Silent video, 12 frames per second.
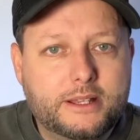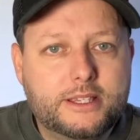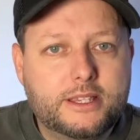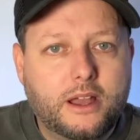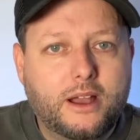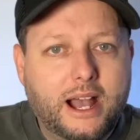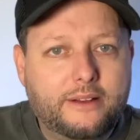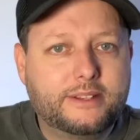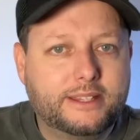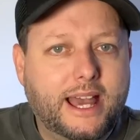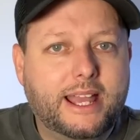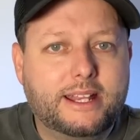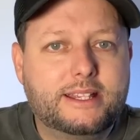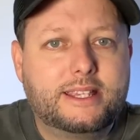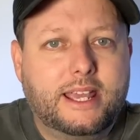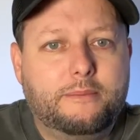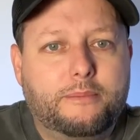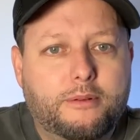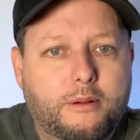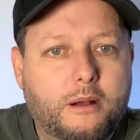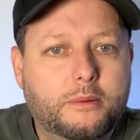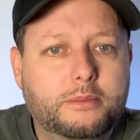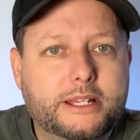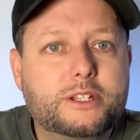So after that, you'd see him
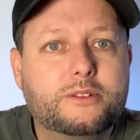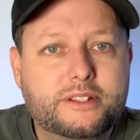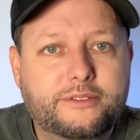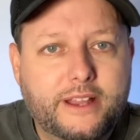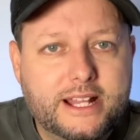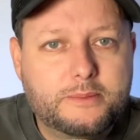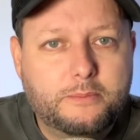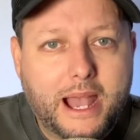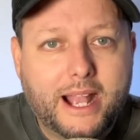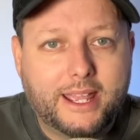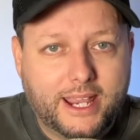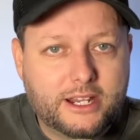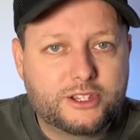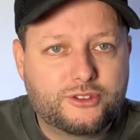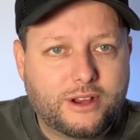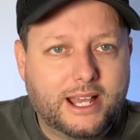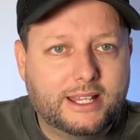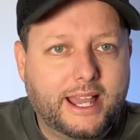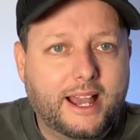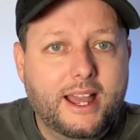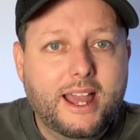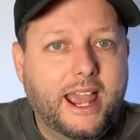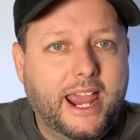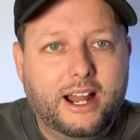probably do a defense back in Australia.
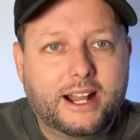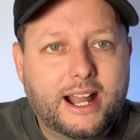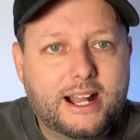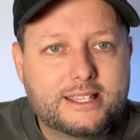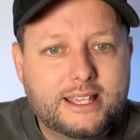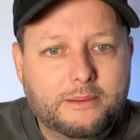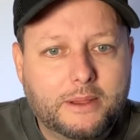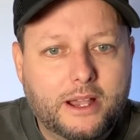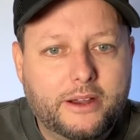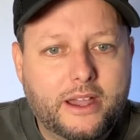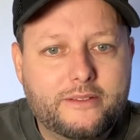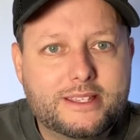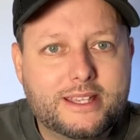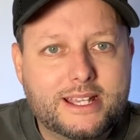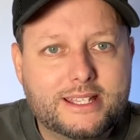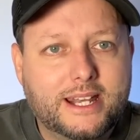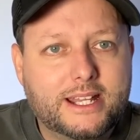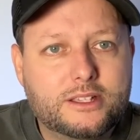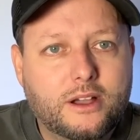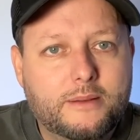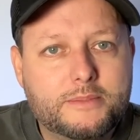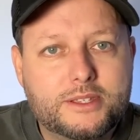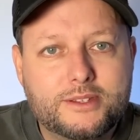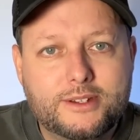And I can't see him going overseas
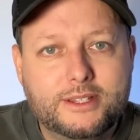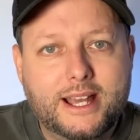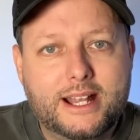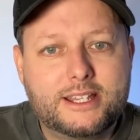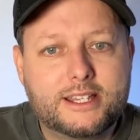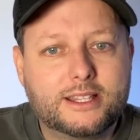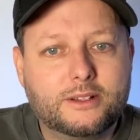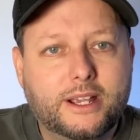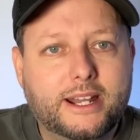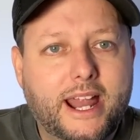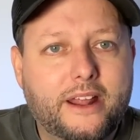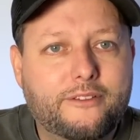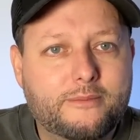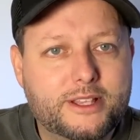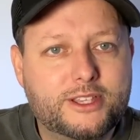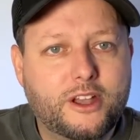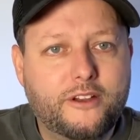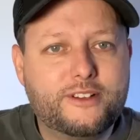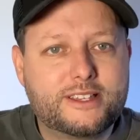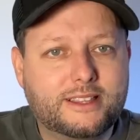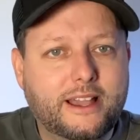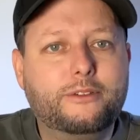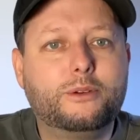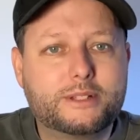anytime soon. That's just looking at it from a surface
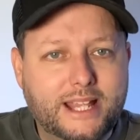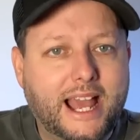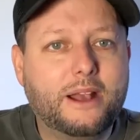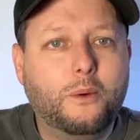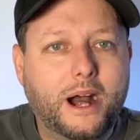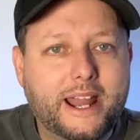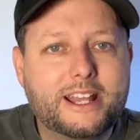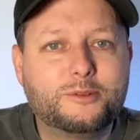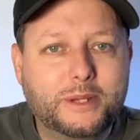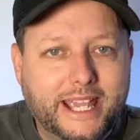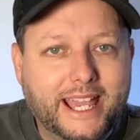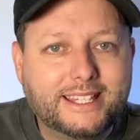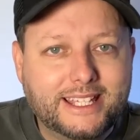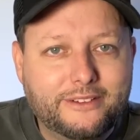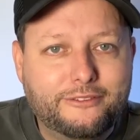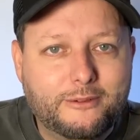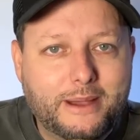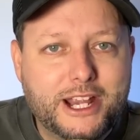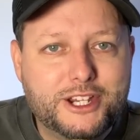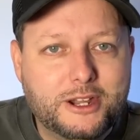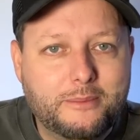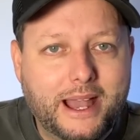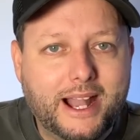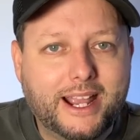level day one as we get the information
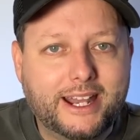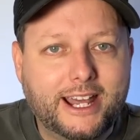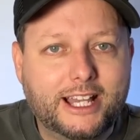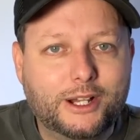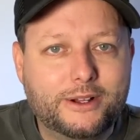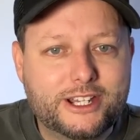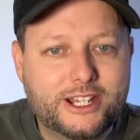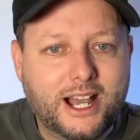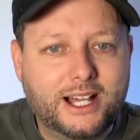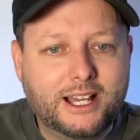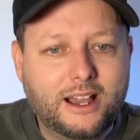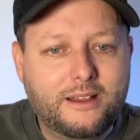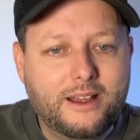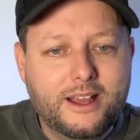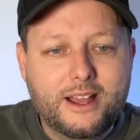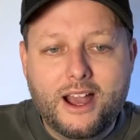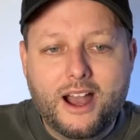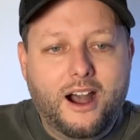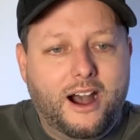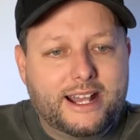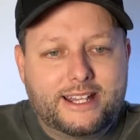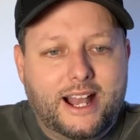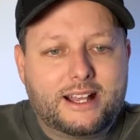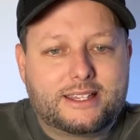about Canelo and Charlo. I
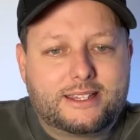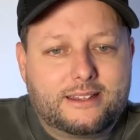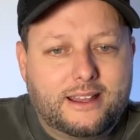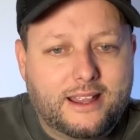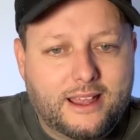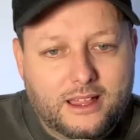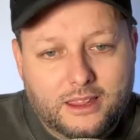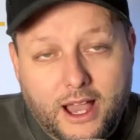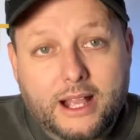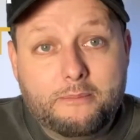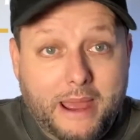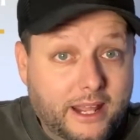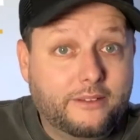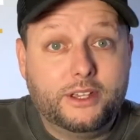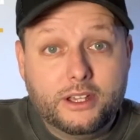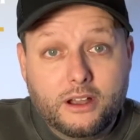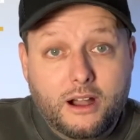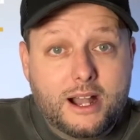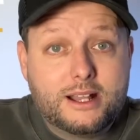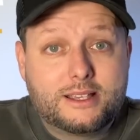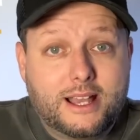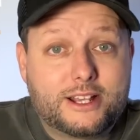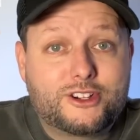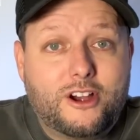just, like many of you guys,
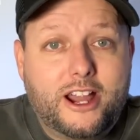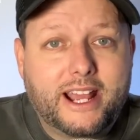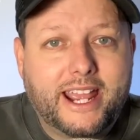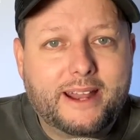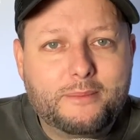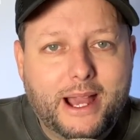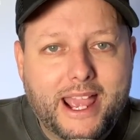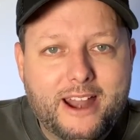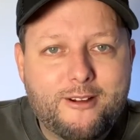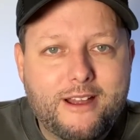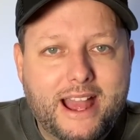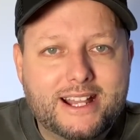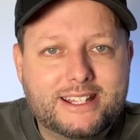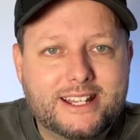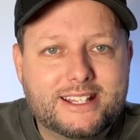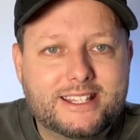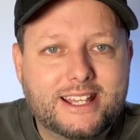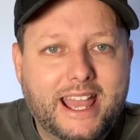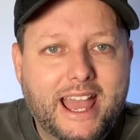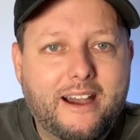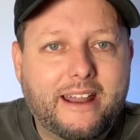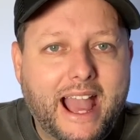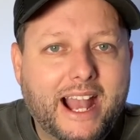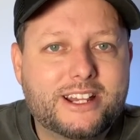are trying to get my head around it and see how
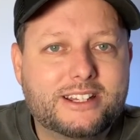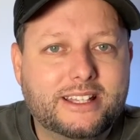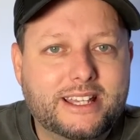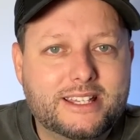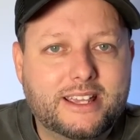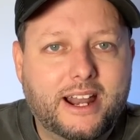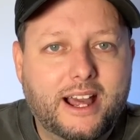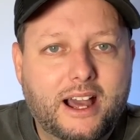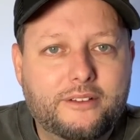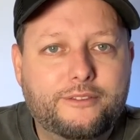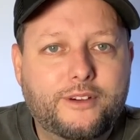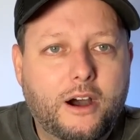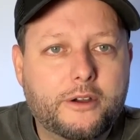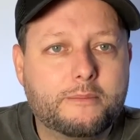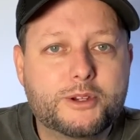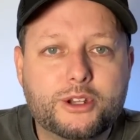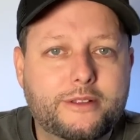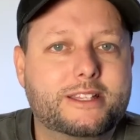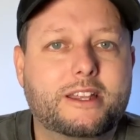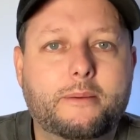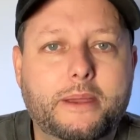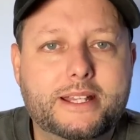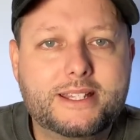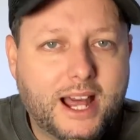it actually is going to unfold. I'm sure there's going to
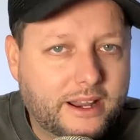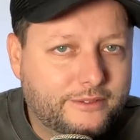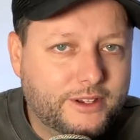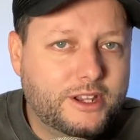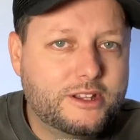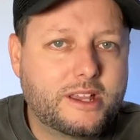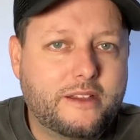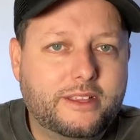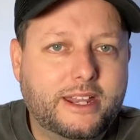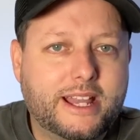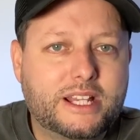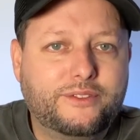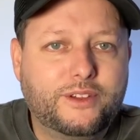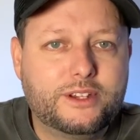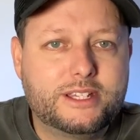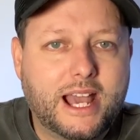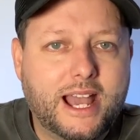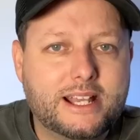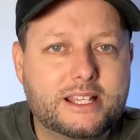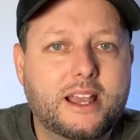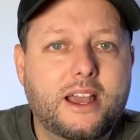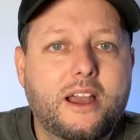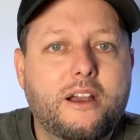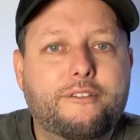be a ton of news over the next few days
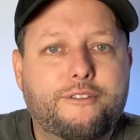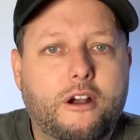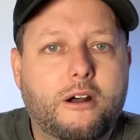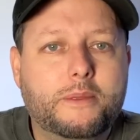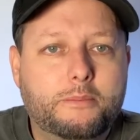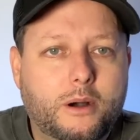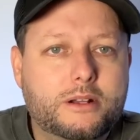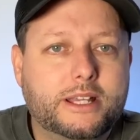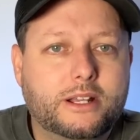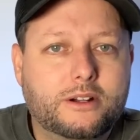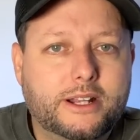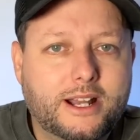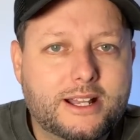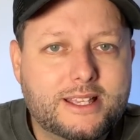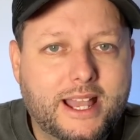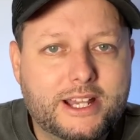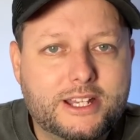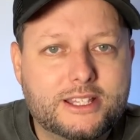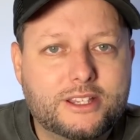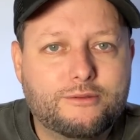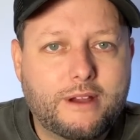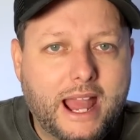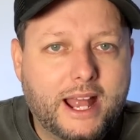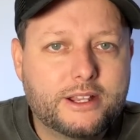from the boxing organizations
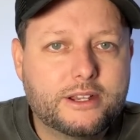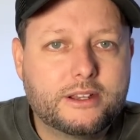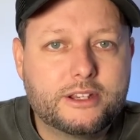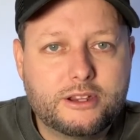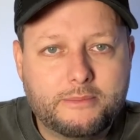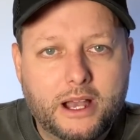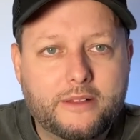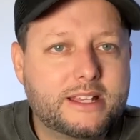around Jermell.